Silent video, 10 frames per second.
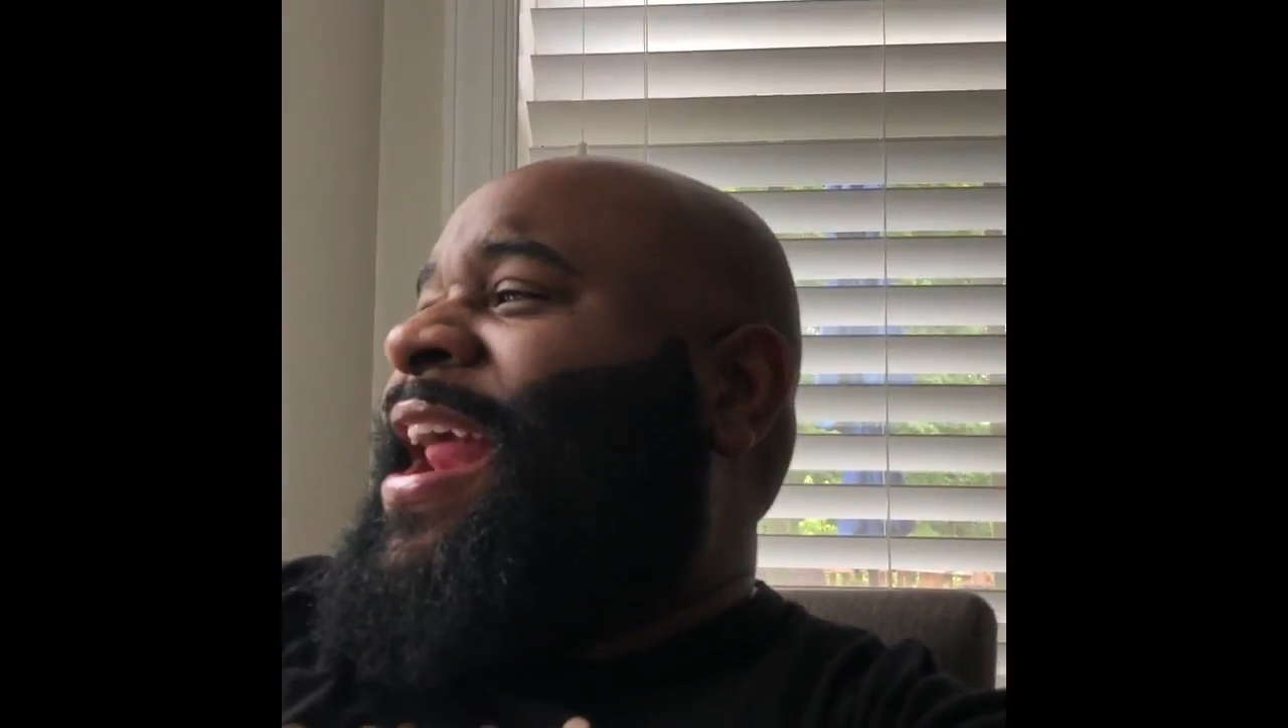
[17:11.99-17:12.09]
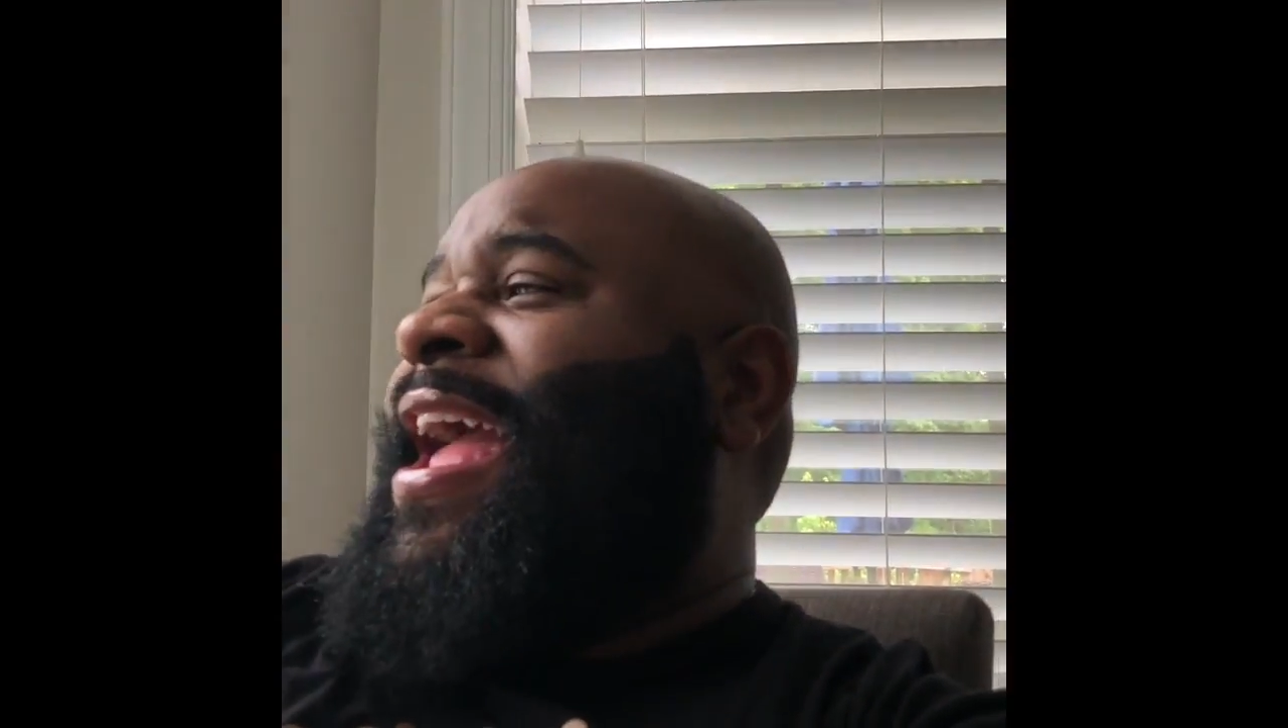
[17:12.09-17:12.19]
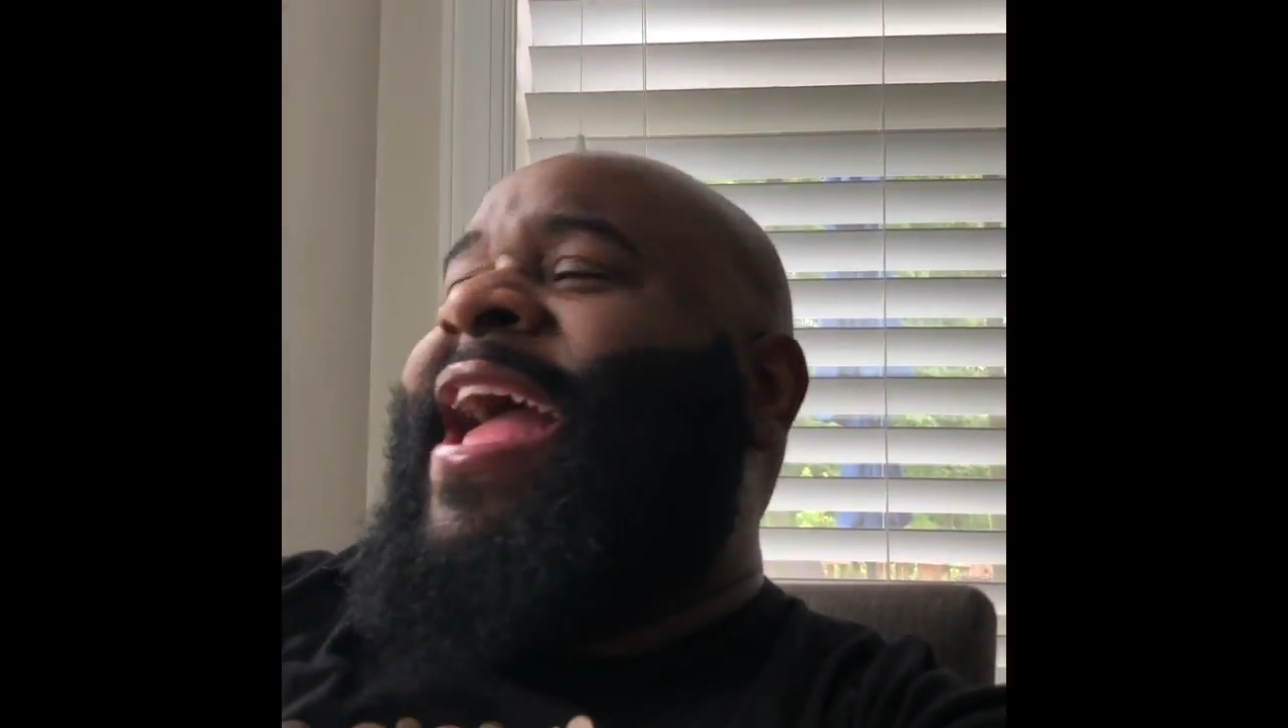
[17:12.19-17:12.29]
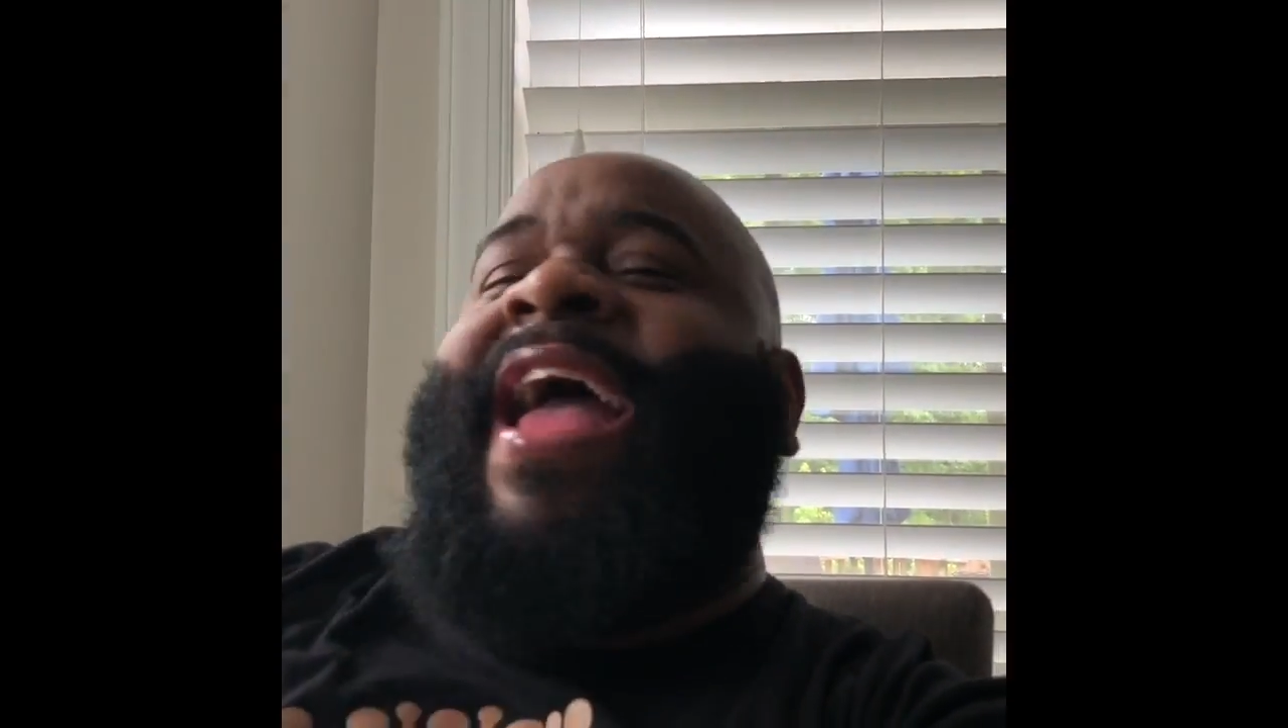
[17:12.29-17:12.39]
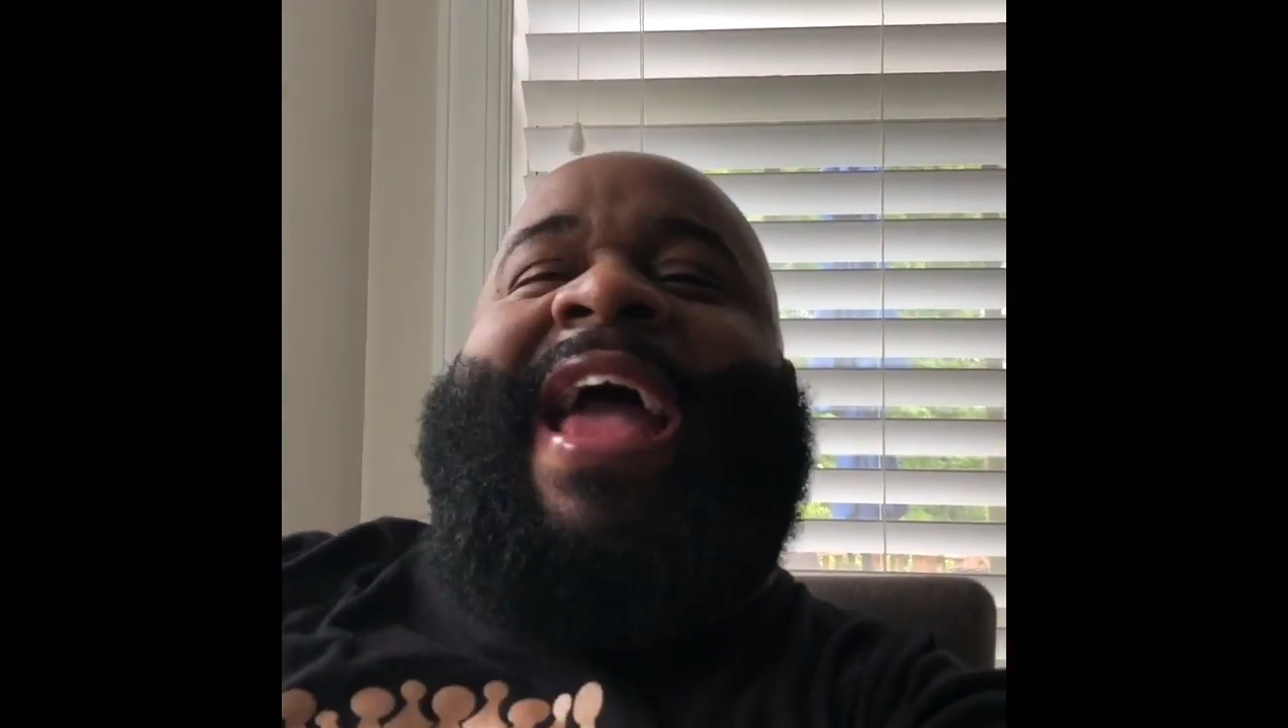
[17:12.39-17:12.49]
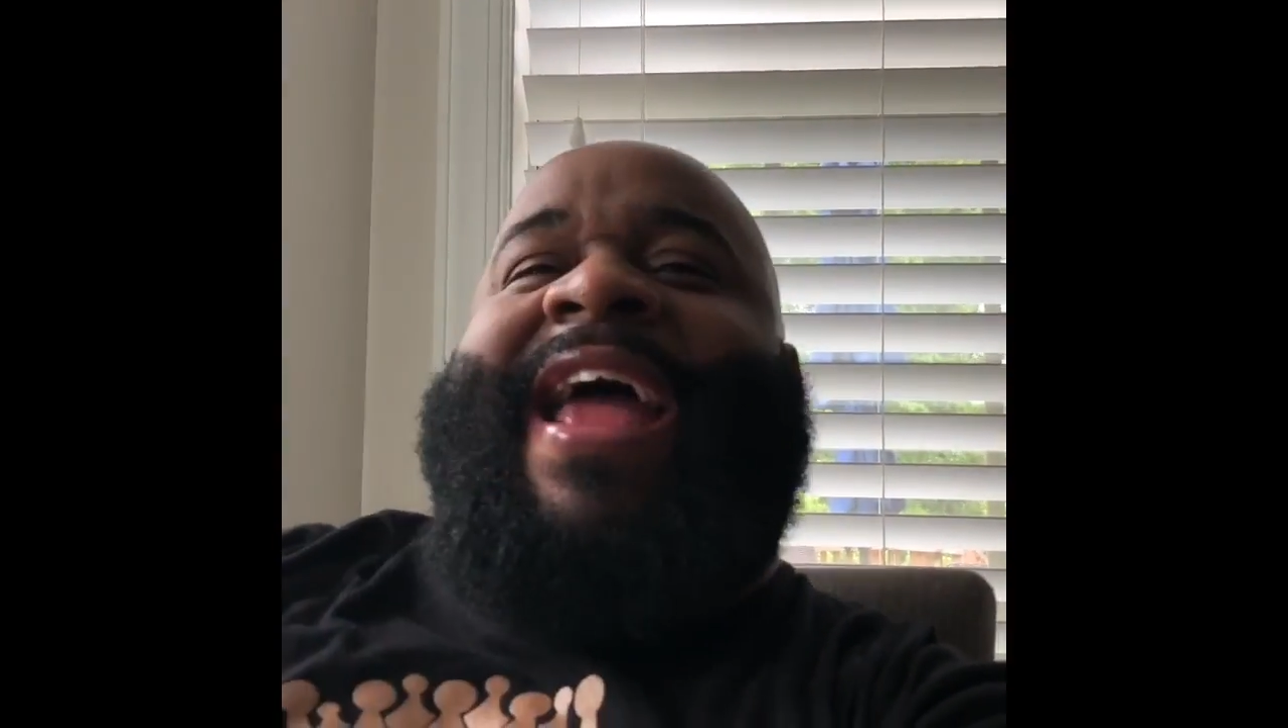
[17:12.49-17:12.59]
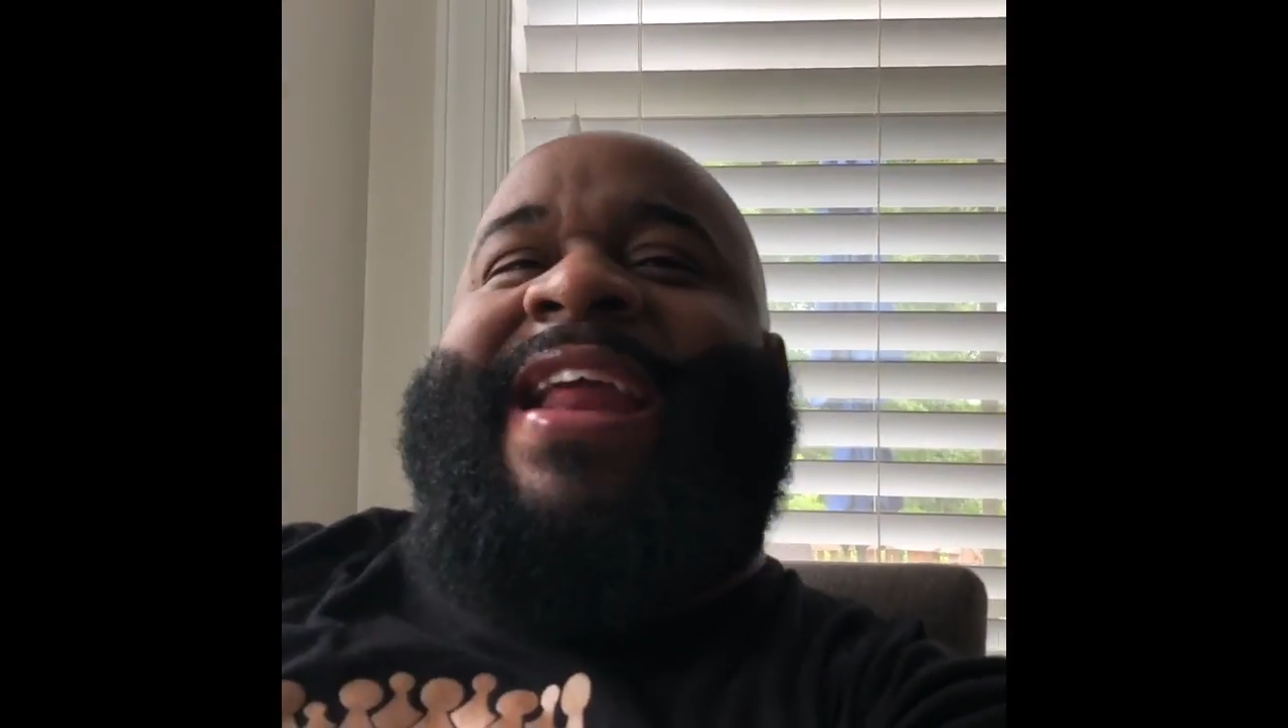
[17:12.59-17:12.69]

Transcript: there,